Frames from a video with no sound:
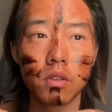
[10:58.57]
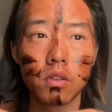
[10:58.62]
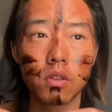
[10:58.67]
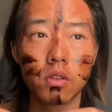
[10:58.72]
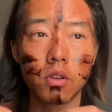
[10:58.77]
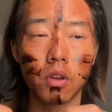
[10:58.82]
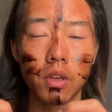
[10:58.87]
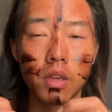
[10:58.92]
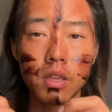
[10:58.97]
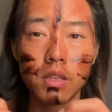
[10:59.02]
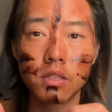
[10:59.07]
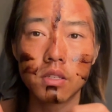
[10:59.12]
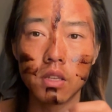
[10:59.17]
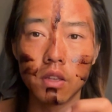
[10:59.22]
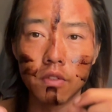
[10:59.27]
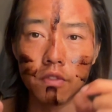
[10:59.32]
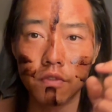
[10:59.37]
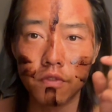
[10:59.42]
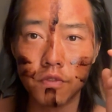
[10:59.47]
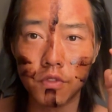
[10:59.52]

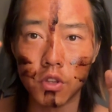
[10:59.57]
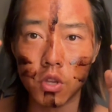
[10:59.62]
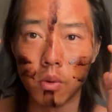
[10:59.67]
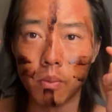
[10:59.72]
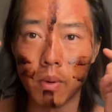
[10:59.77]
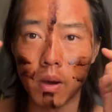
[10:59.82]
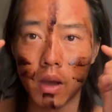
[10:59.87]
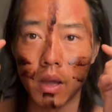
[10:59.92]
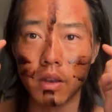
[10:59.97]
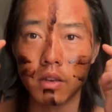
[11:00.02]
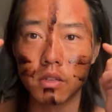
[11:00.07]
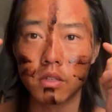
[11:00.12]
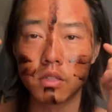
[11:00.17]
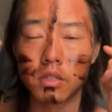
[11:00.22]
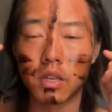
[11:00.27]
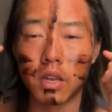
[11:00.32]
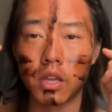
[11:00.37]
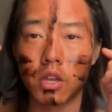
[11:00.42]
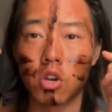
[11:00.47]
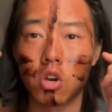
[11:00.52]
cohesive for your mind to
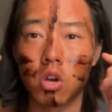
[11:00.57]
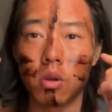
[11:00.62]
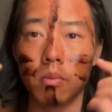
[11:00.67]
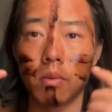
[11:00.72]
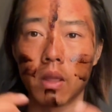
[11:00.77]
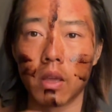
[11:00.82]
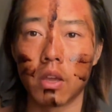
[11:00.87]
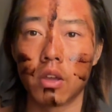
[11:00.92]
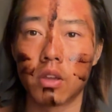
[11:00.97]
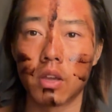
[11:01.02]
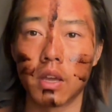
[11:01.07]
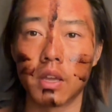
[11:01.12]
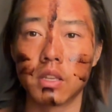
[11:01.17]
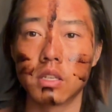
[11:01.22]
take home. Like, okay,